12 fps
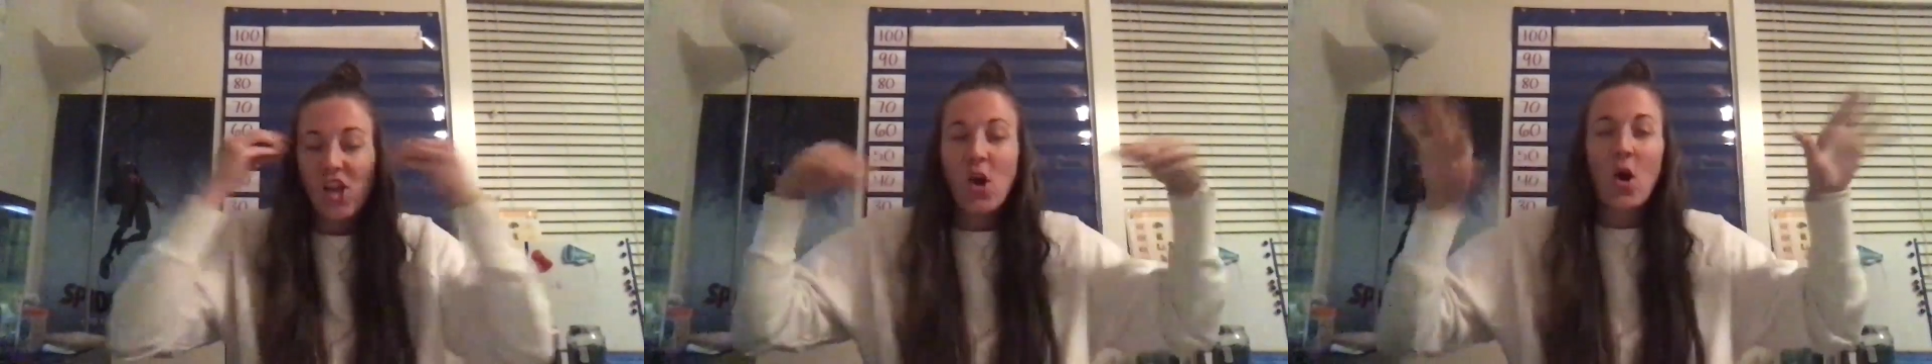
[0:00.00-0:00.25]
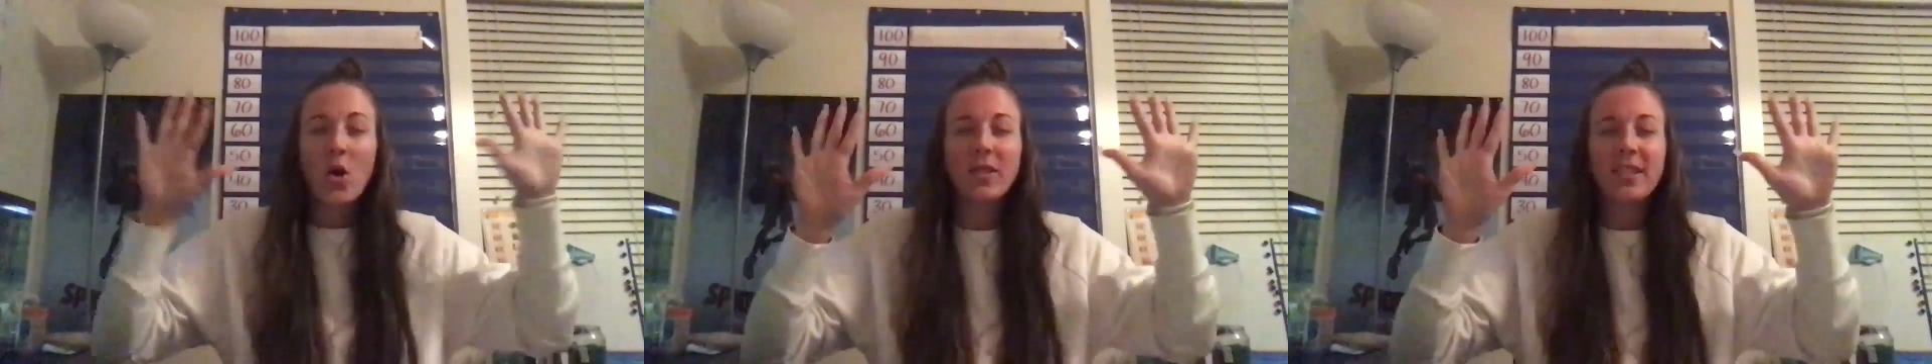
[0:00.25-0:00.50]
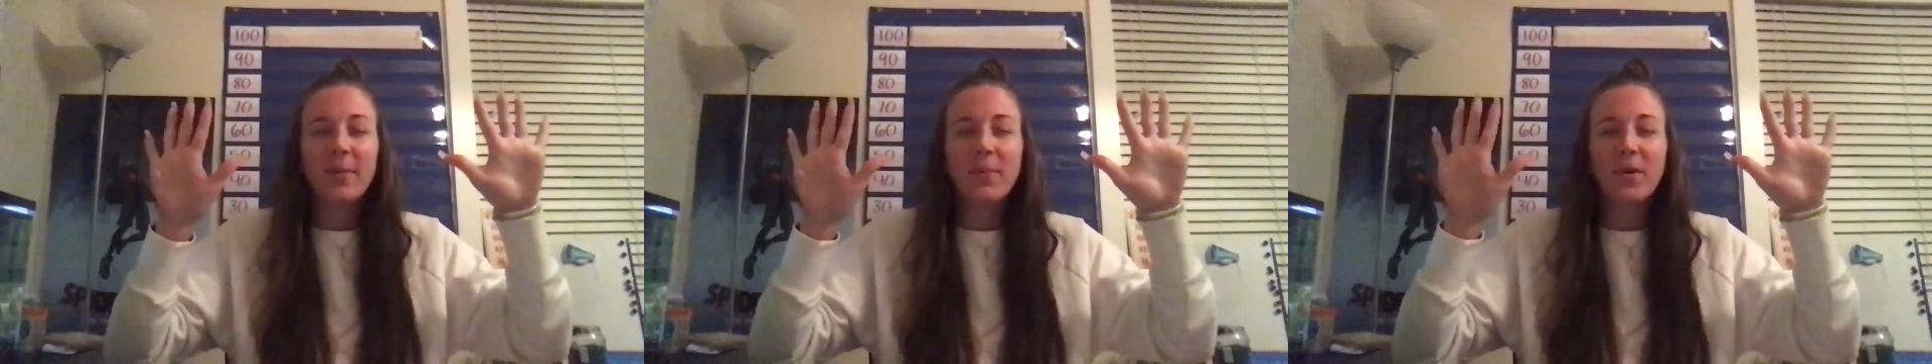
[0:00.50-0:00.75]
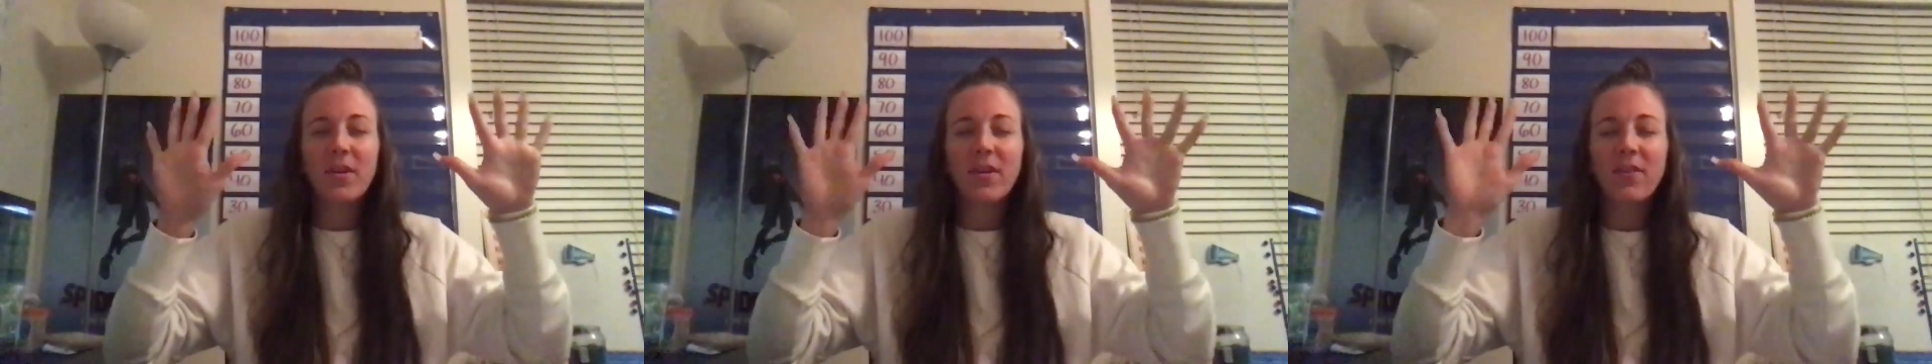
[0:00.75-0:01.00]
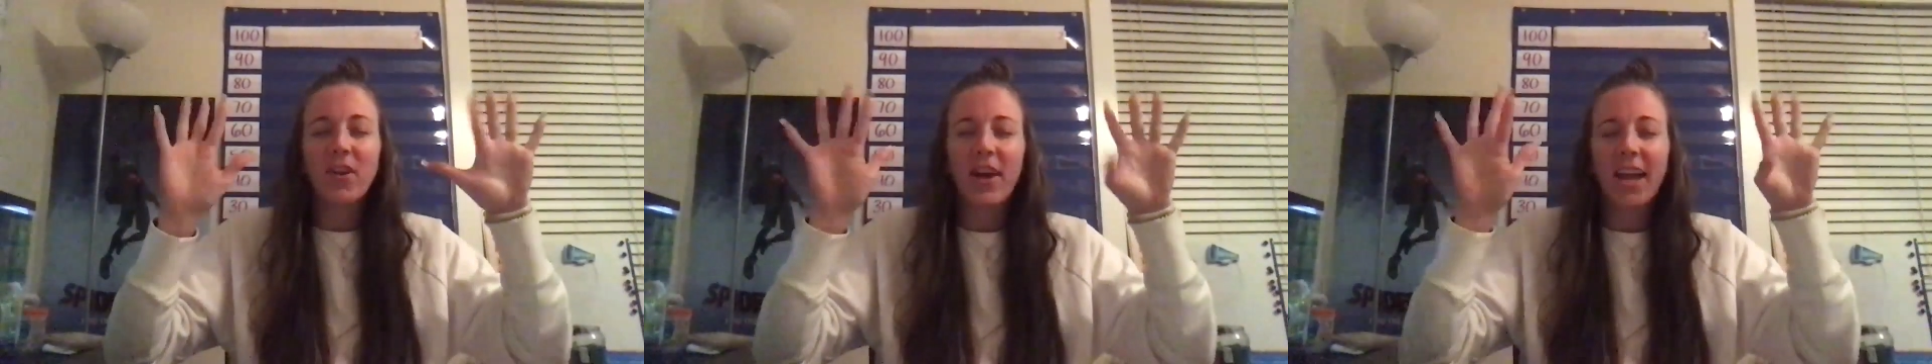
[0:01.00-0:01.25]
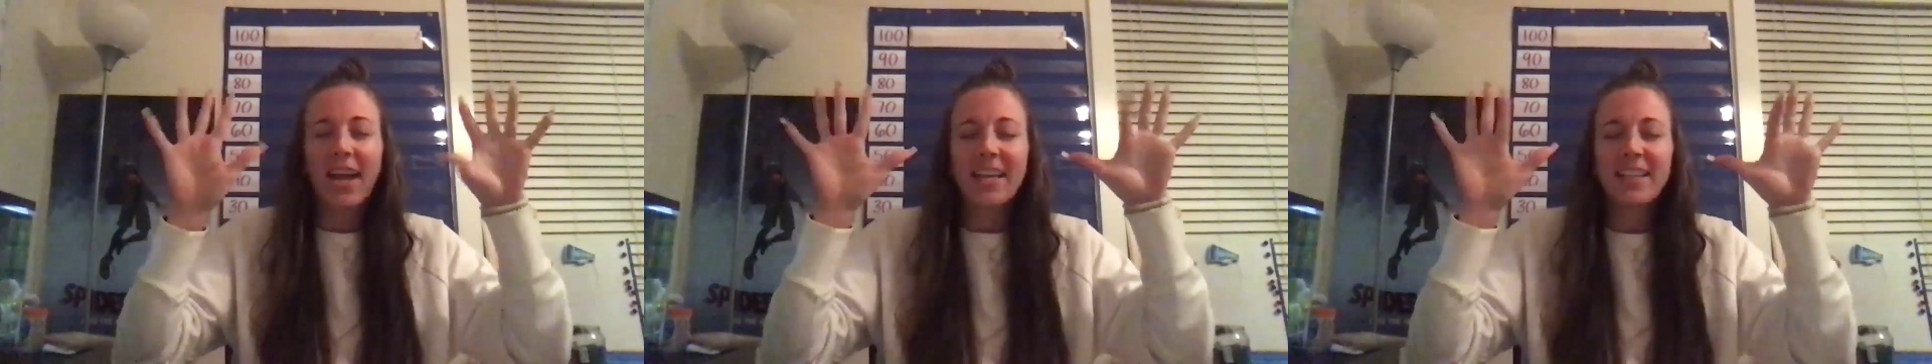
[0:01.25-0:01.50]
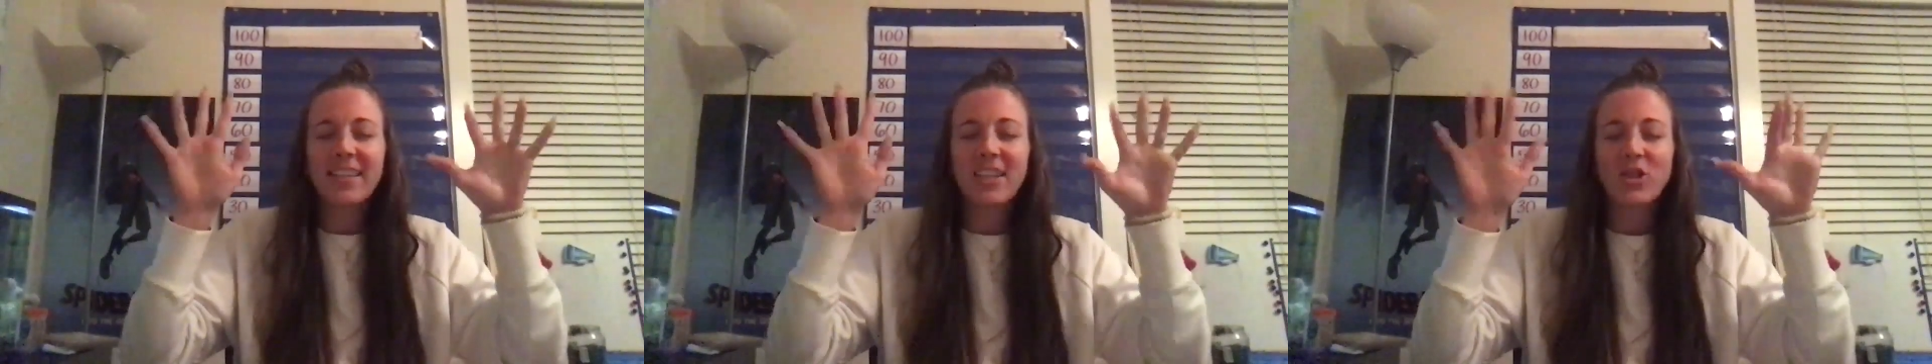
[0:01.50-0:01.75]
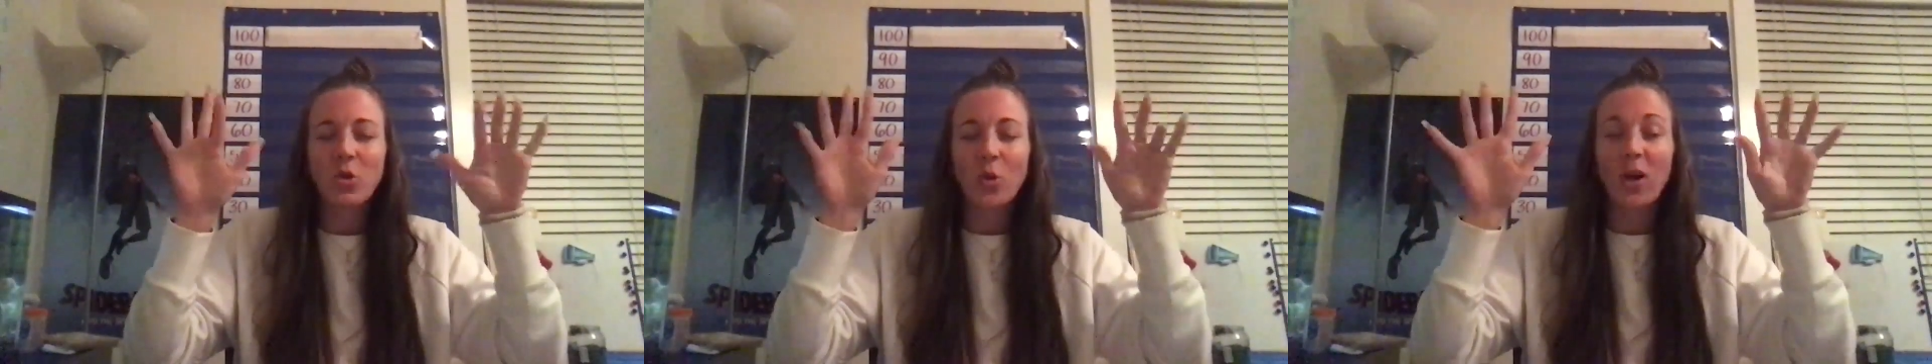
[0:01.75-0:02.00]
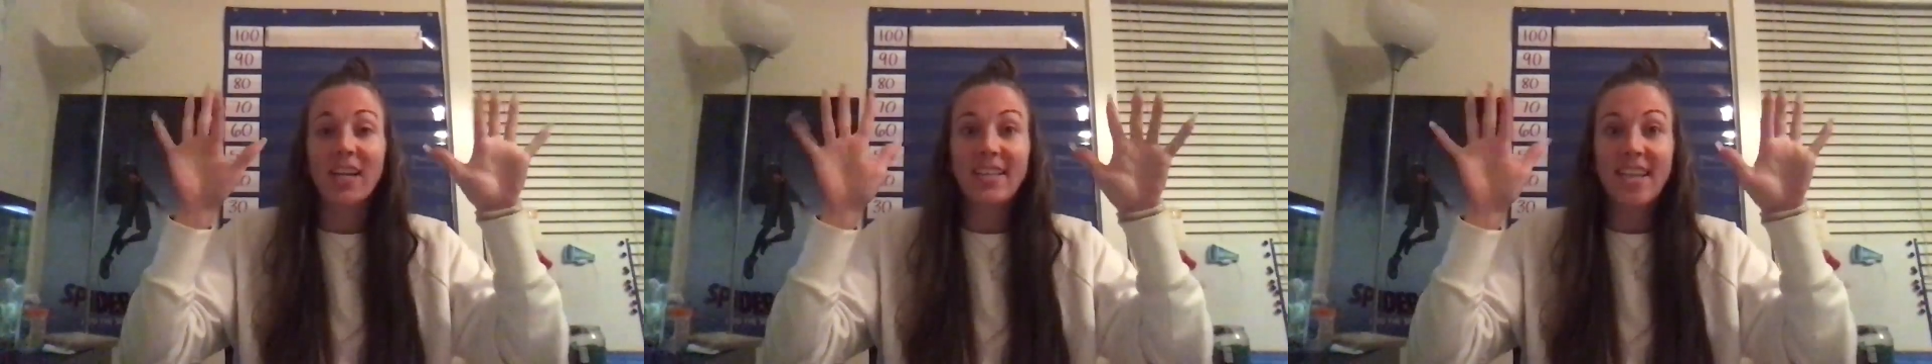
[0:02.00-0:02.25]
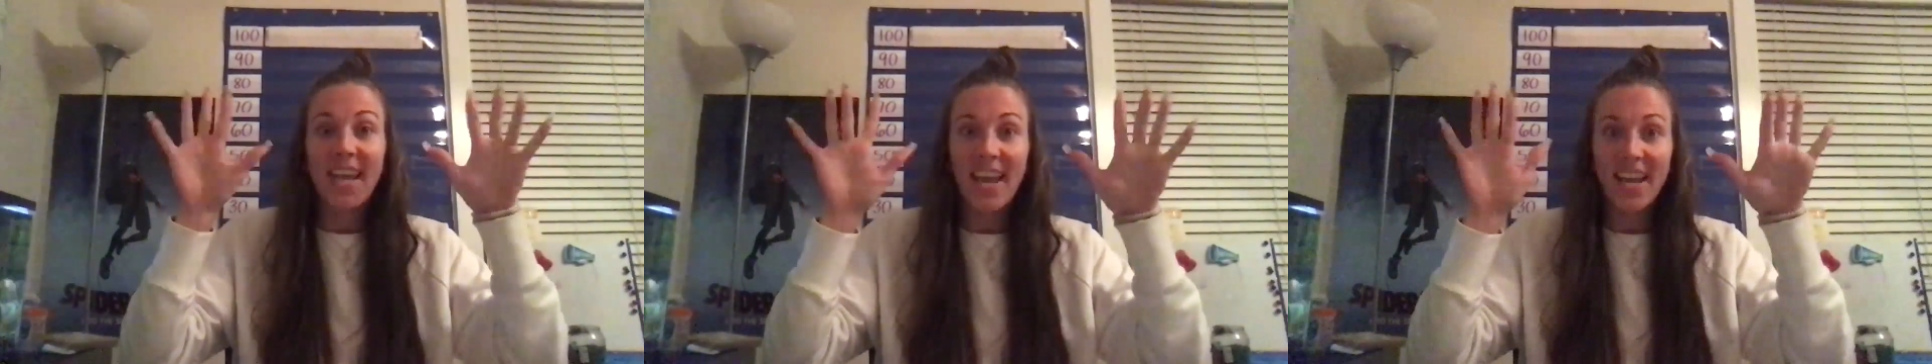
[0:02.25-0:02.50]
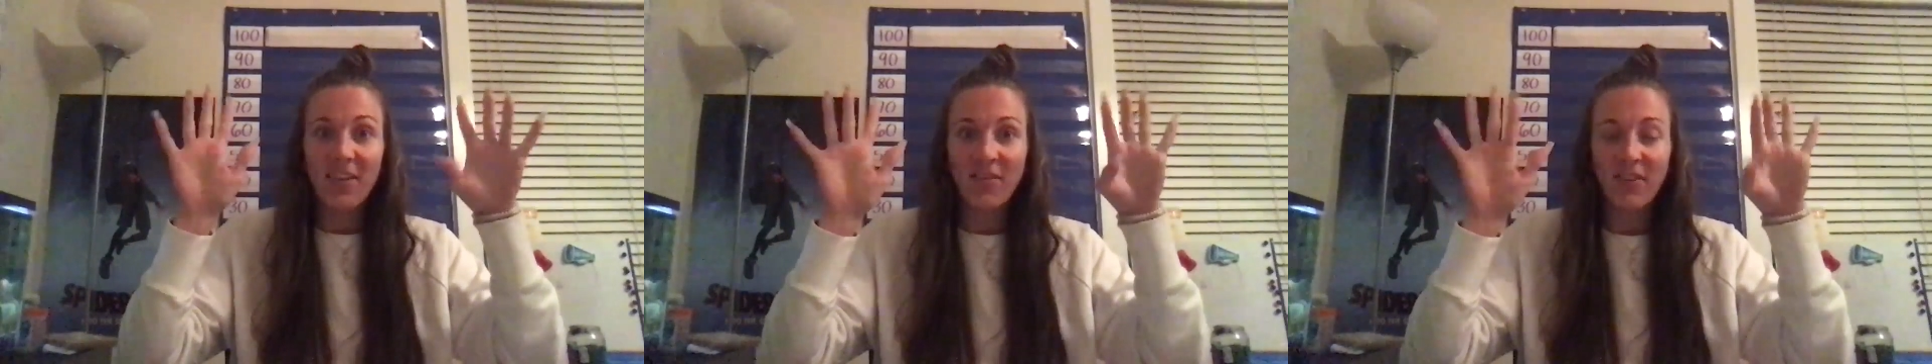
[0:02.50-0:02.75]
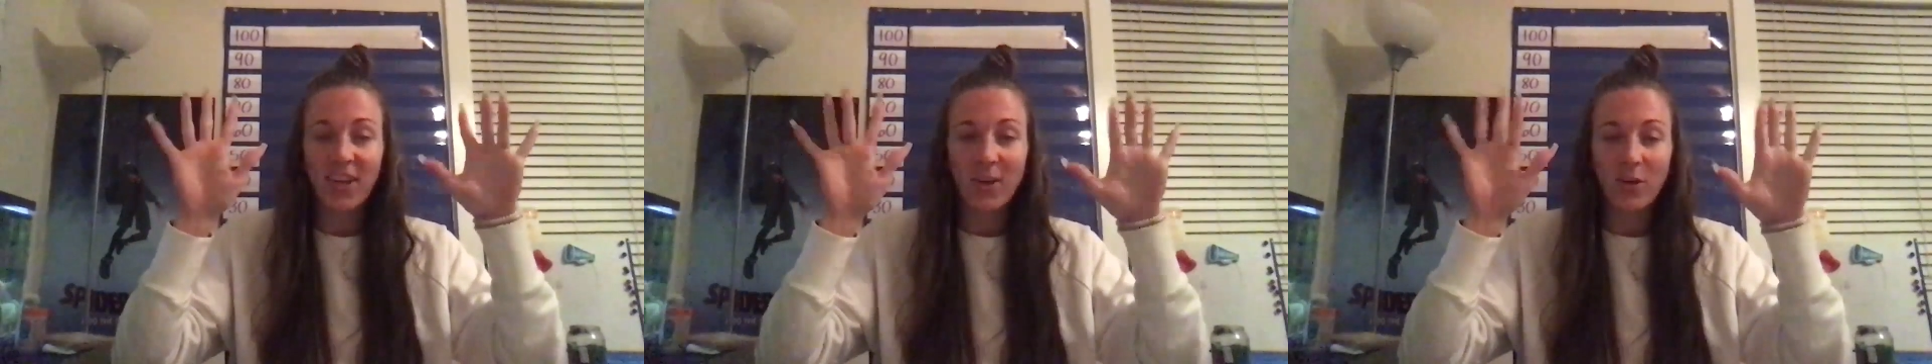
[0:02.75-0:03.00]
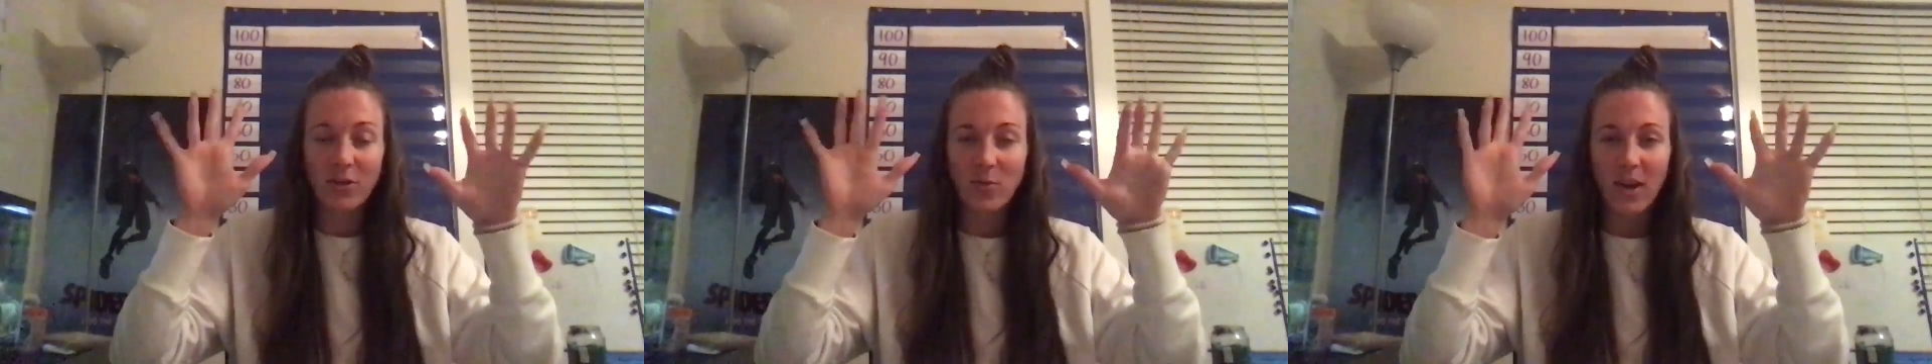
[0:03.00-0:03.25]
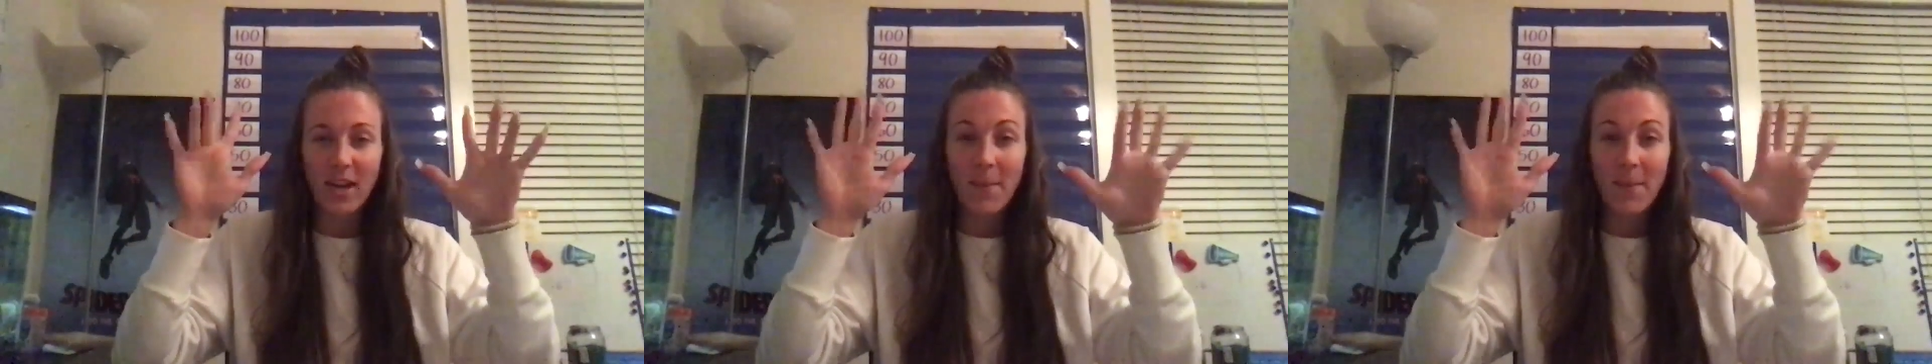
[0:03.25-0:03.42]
Hold up both of your hands, get your 10 fingers ready,